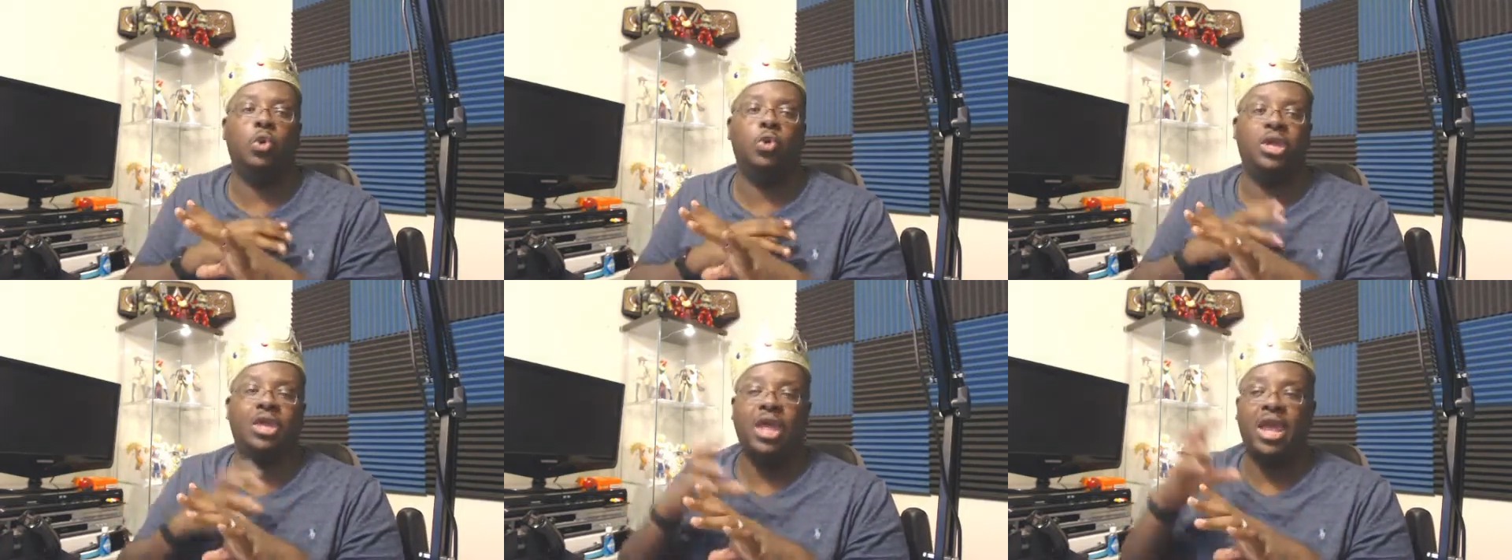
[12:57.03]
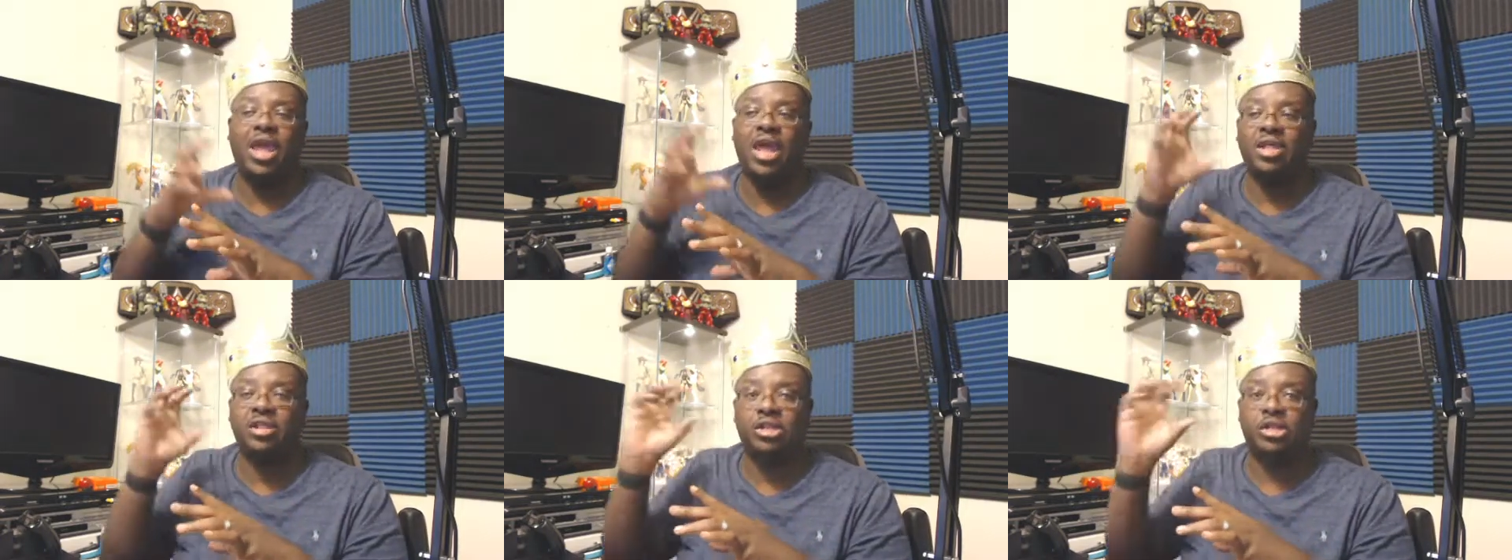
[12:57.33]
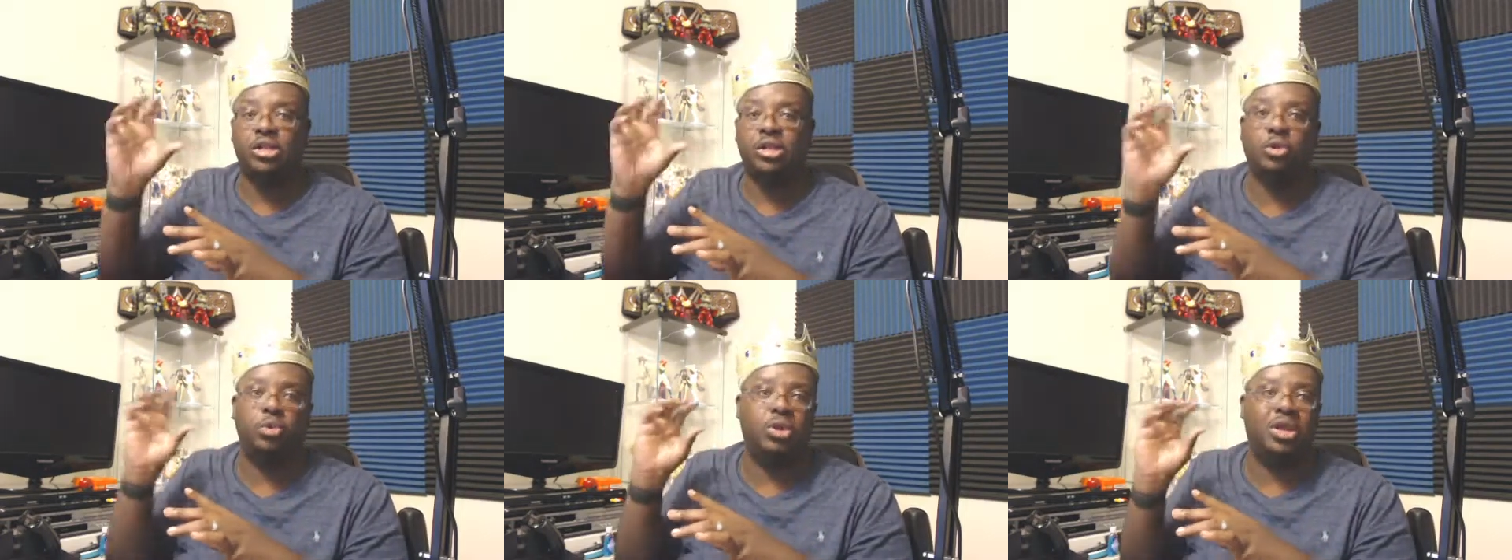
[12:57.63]
he has
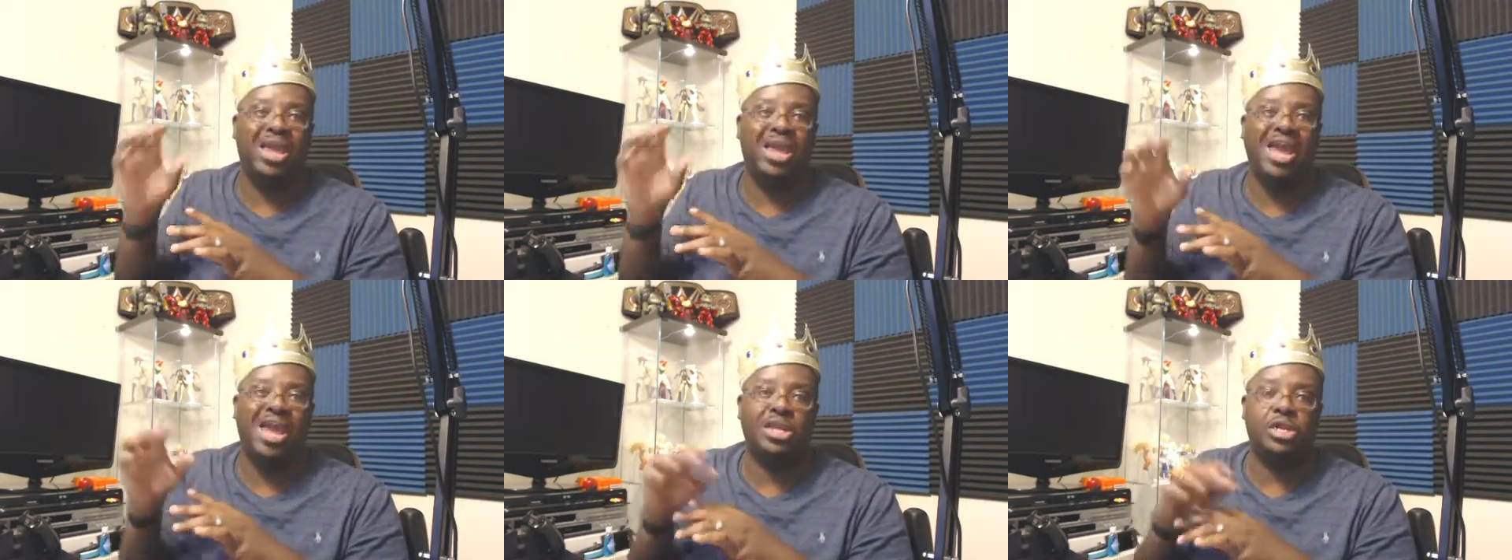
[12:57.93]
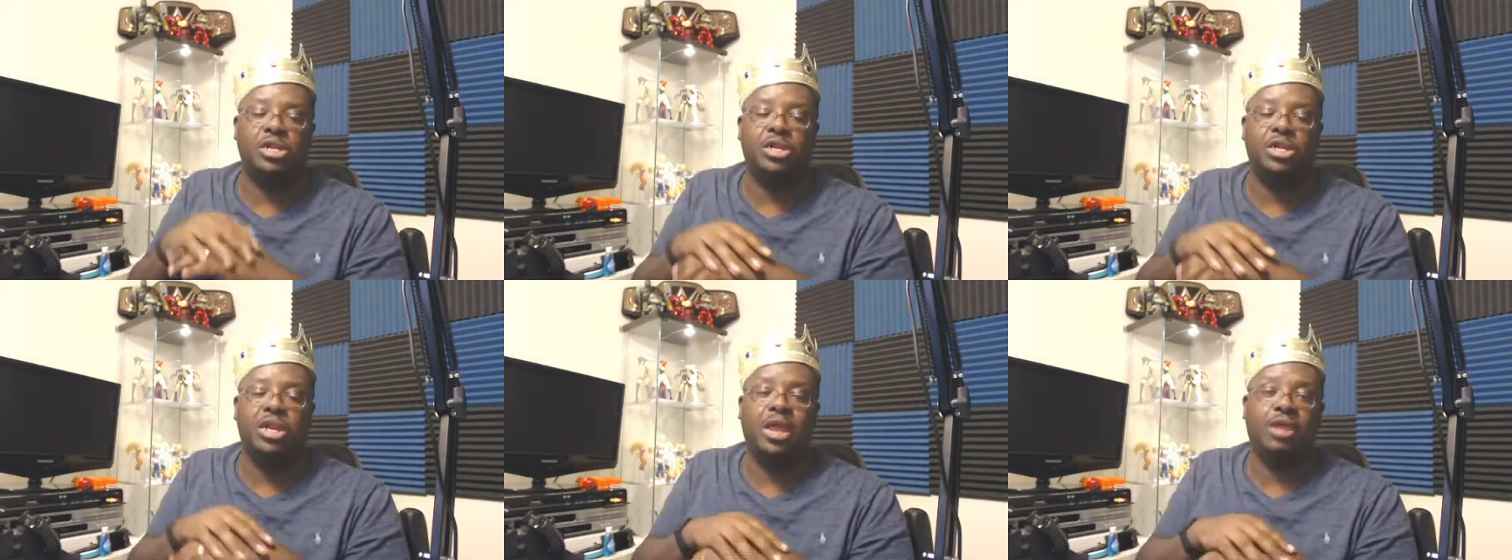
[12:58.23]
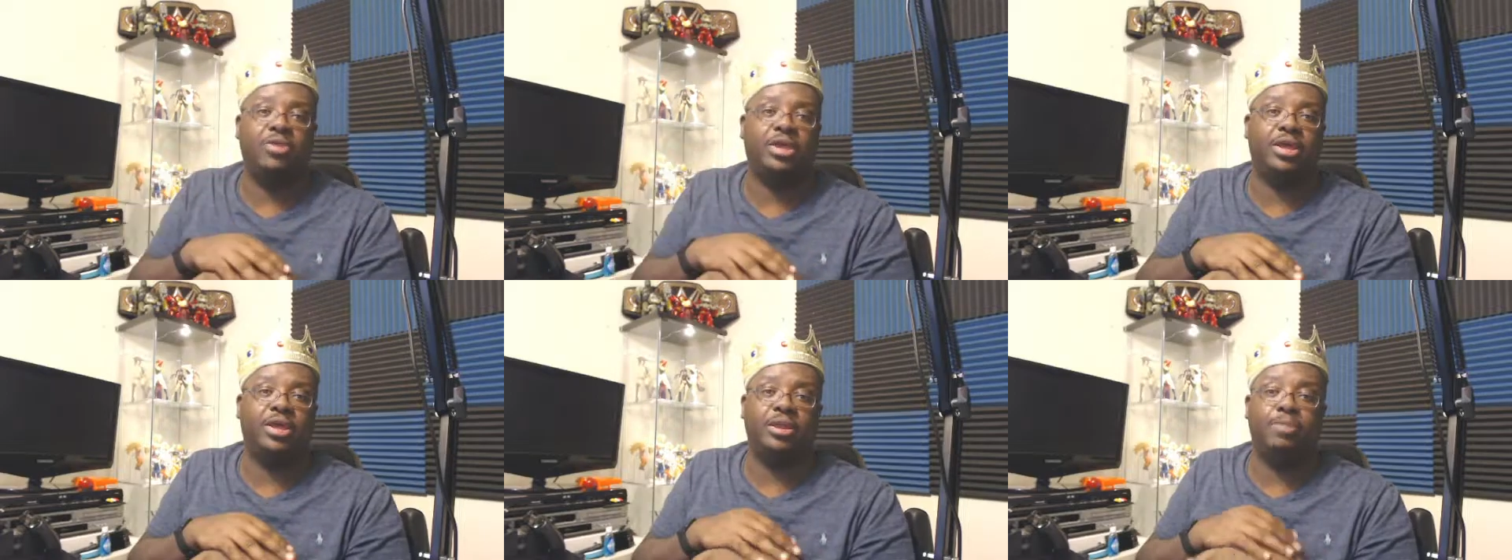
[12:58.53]
his little gadgets
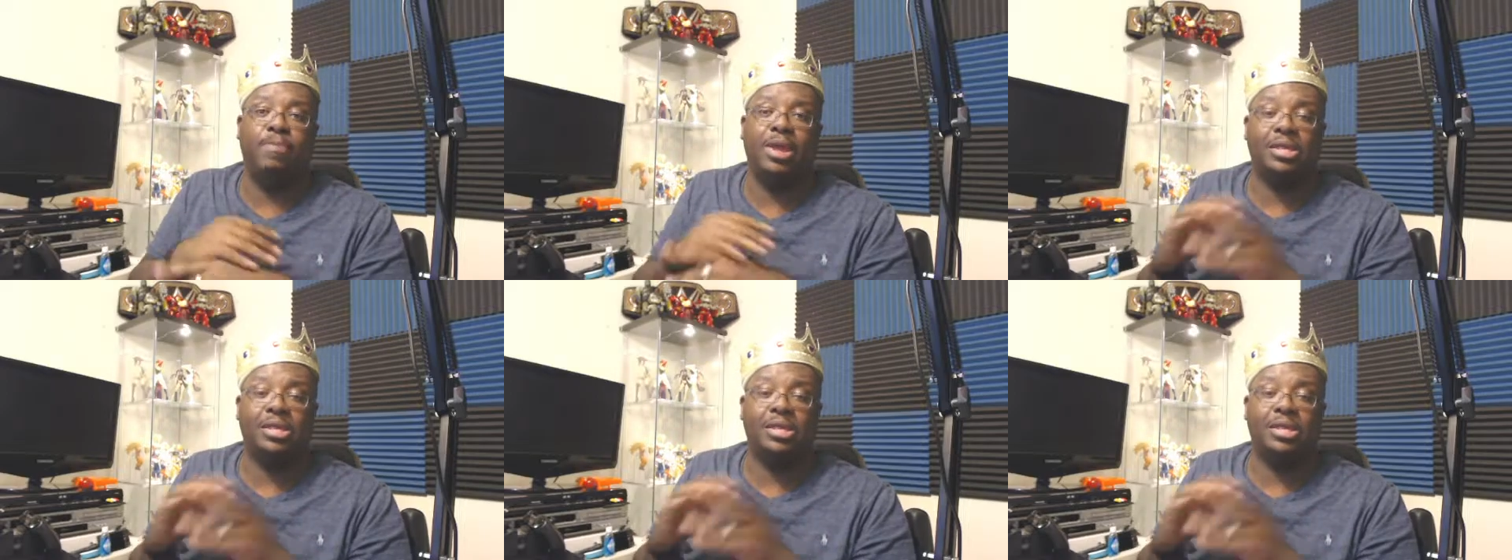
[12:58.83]
now that can